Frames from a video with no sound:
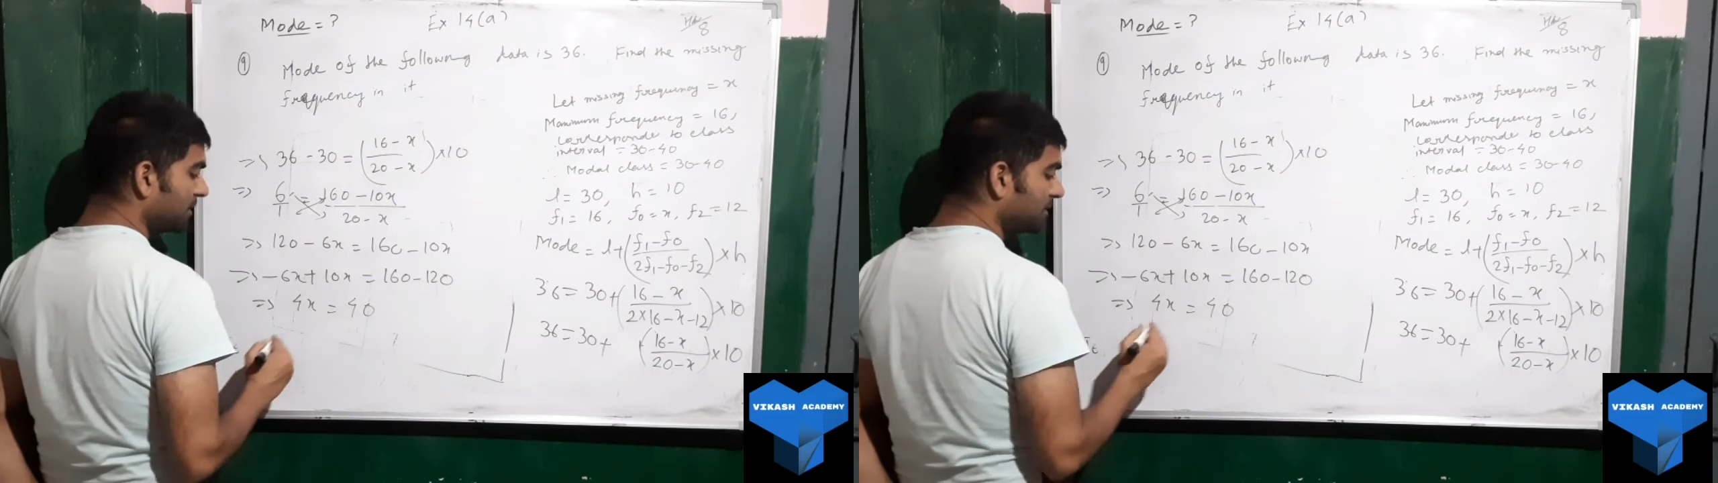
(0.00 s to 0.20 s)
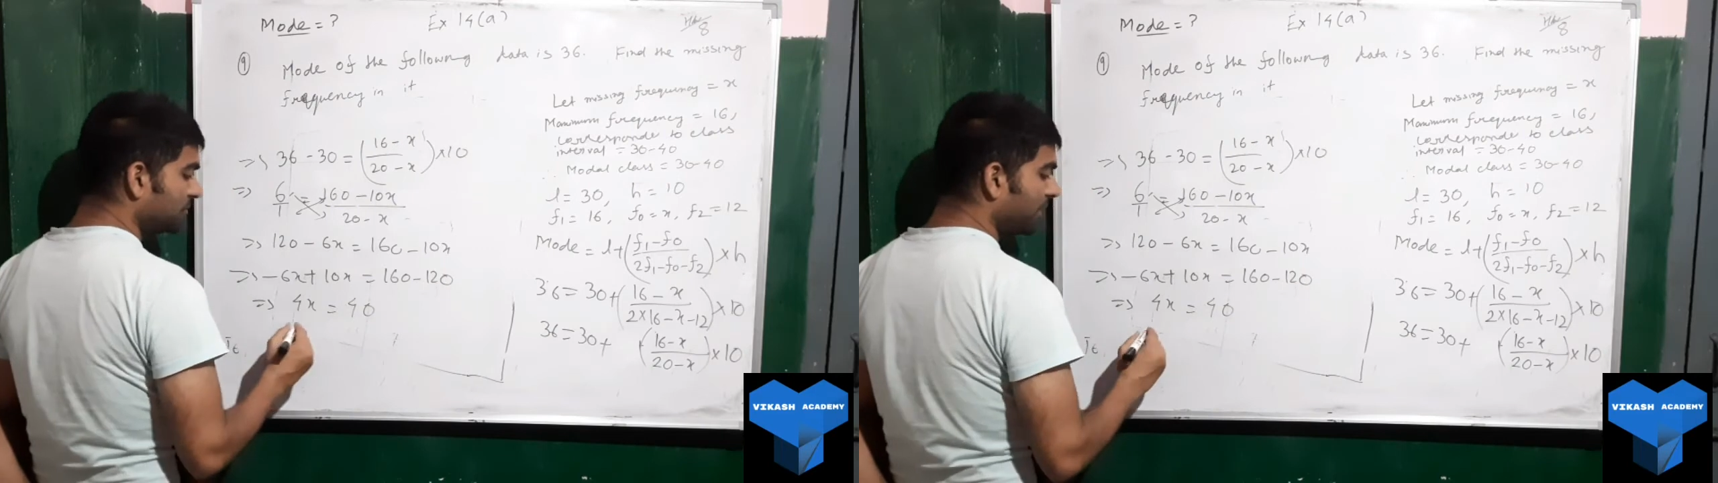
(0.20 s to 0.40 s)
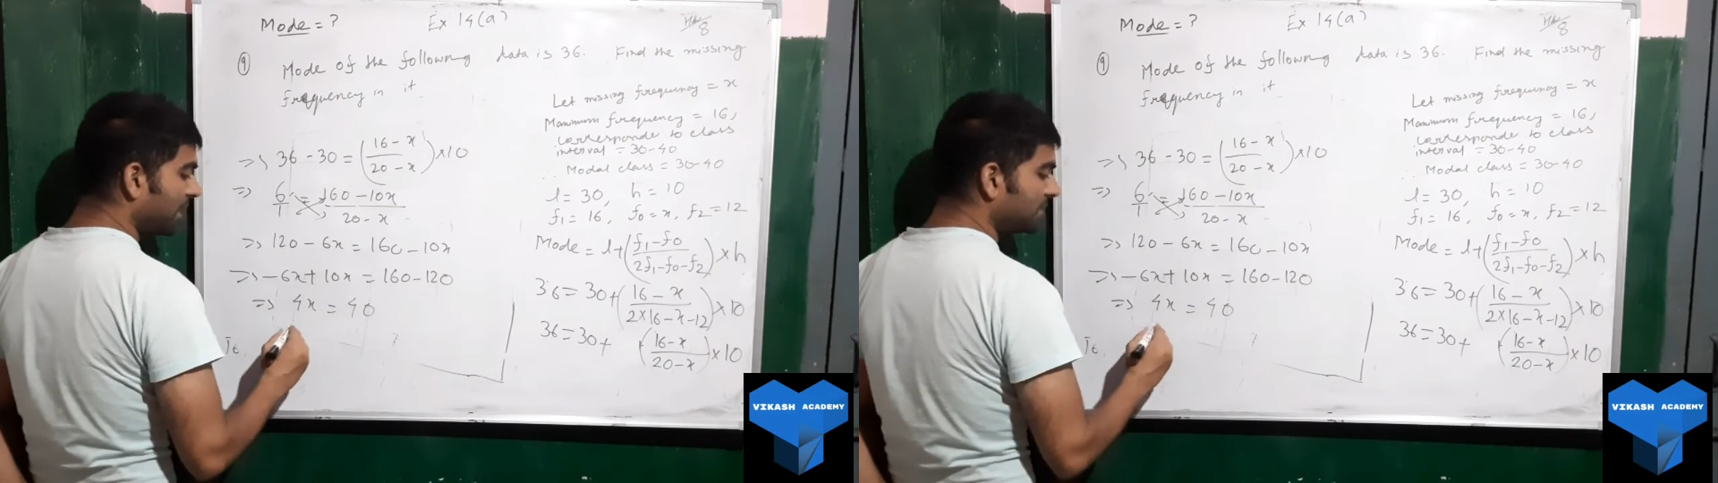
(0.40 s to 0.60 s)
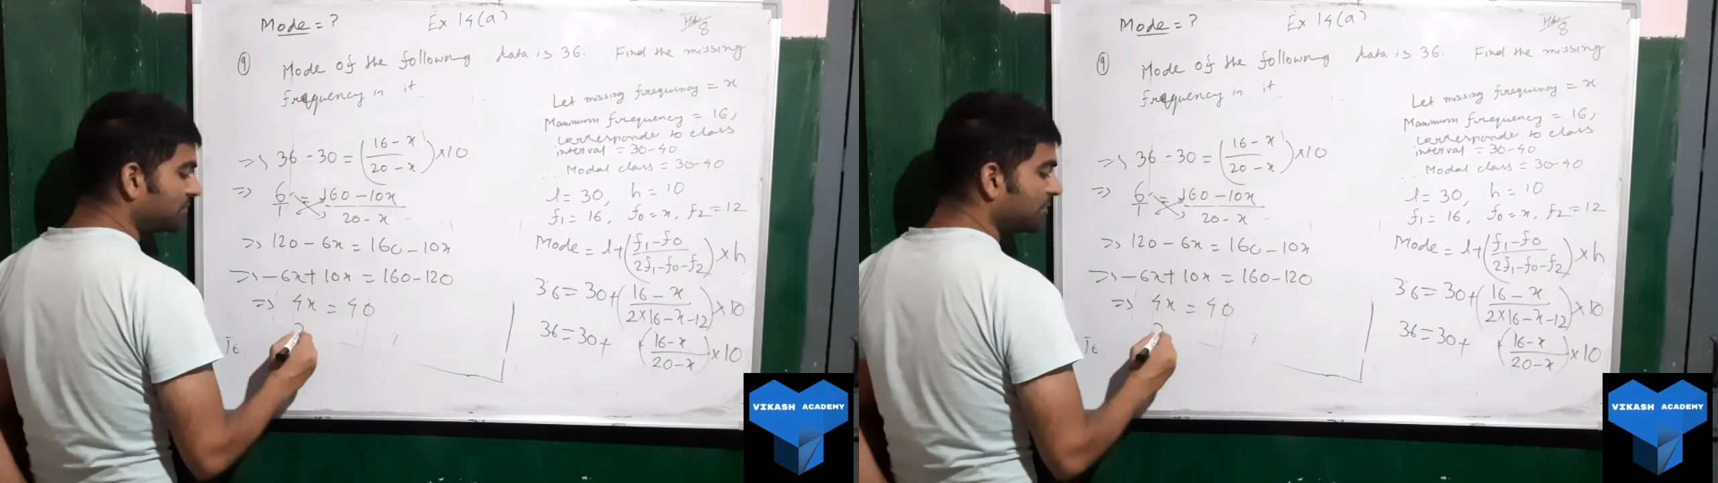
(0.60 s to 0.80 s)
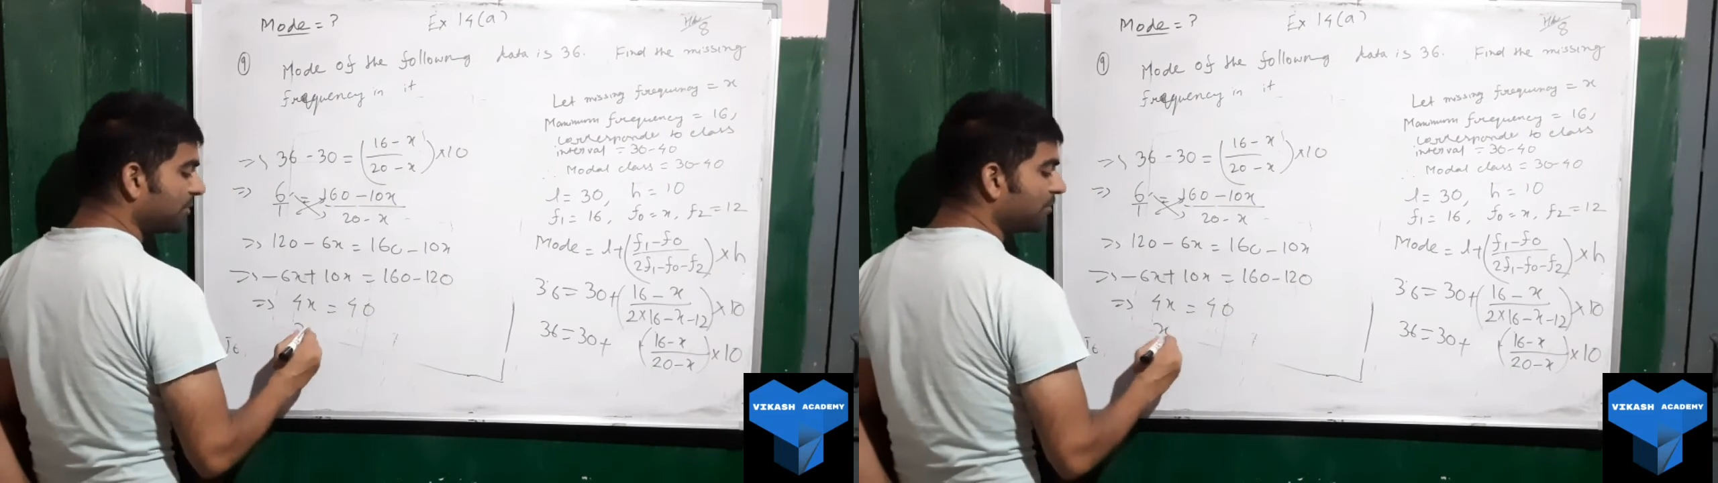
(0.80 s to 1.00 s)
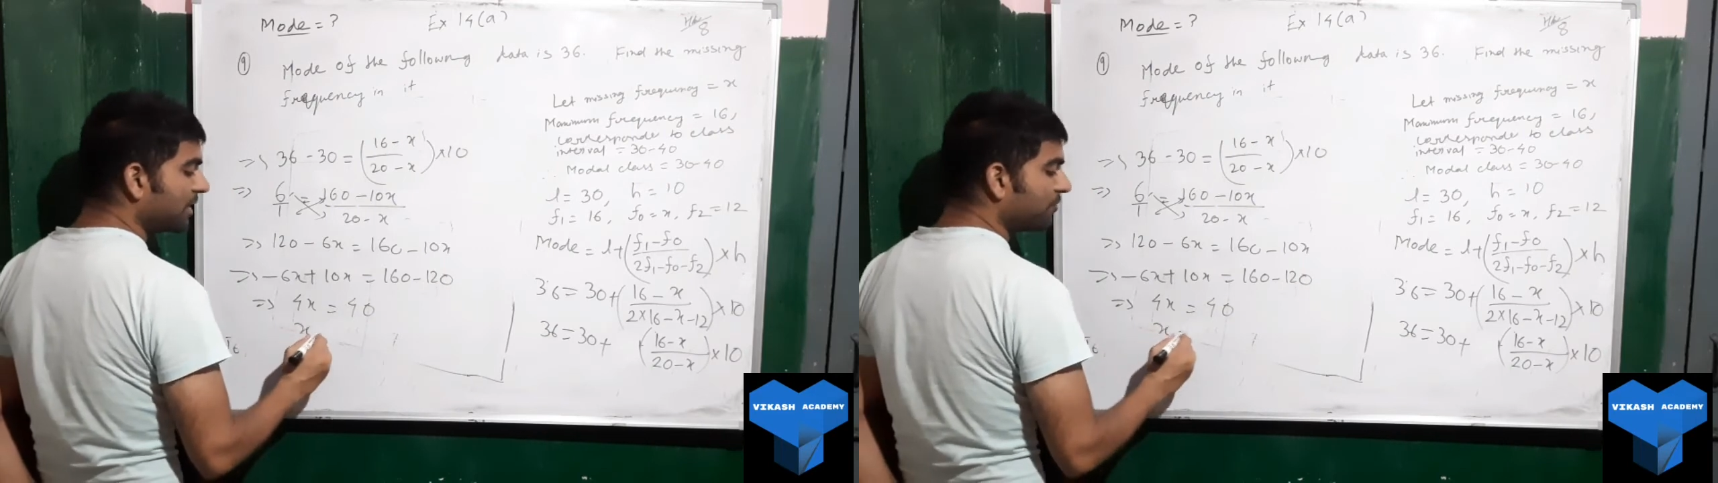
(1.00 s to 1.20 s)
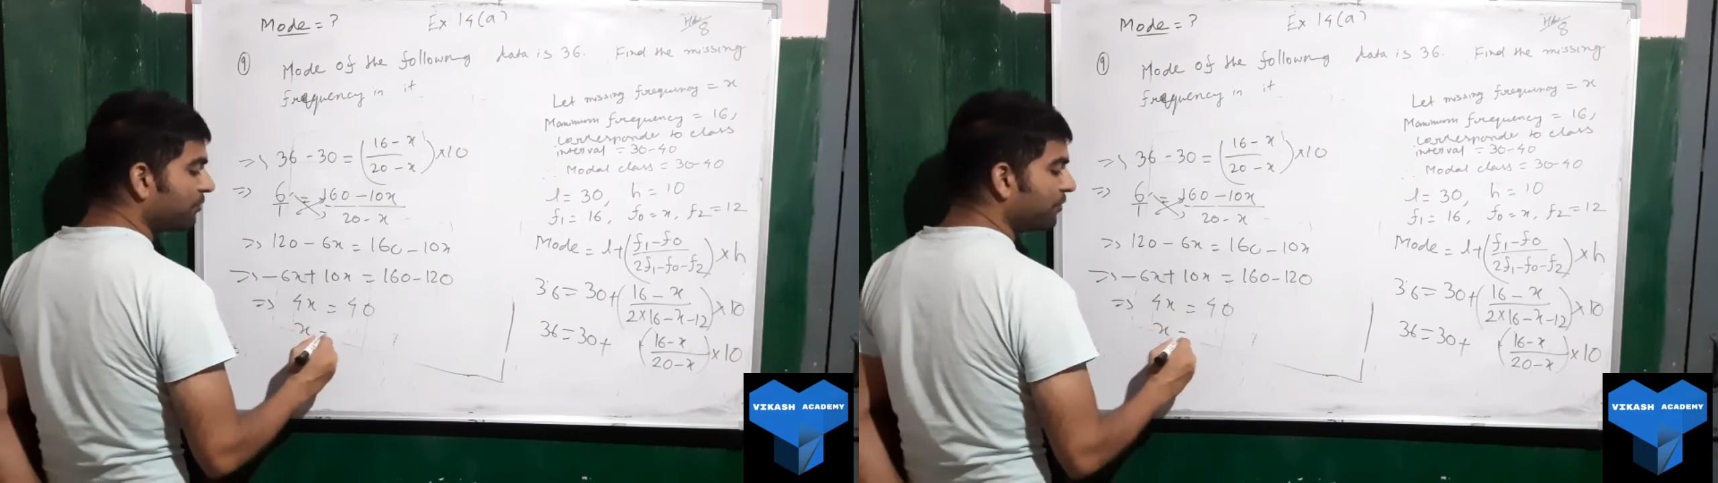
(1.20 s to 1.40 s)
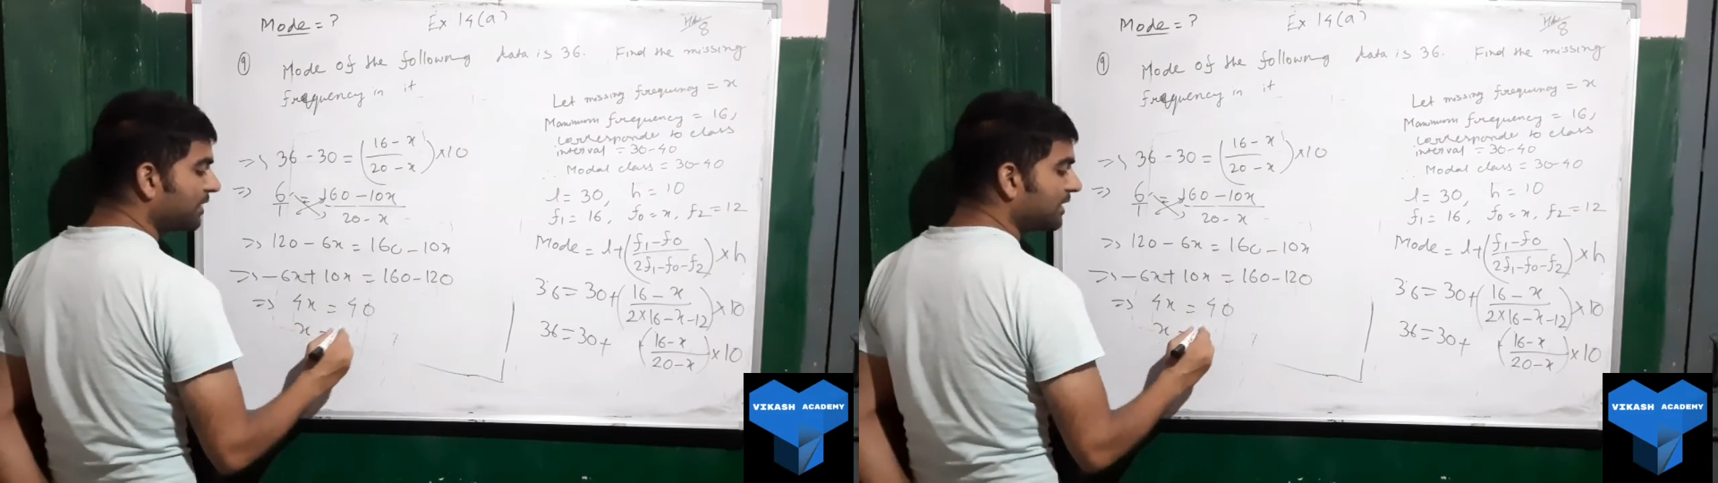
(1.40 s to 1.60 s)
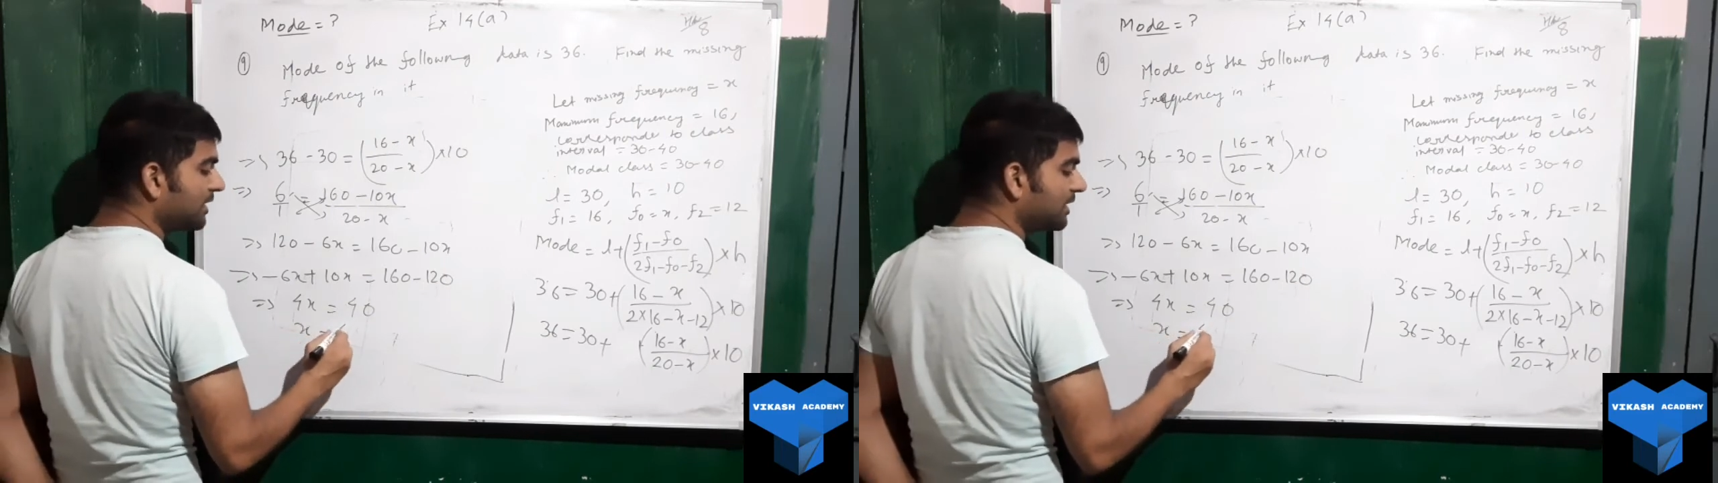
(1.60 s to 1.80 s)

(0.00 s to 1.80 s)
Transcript: So X will be what? 40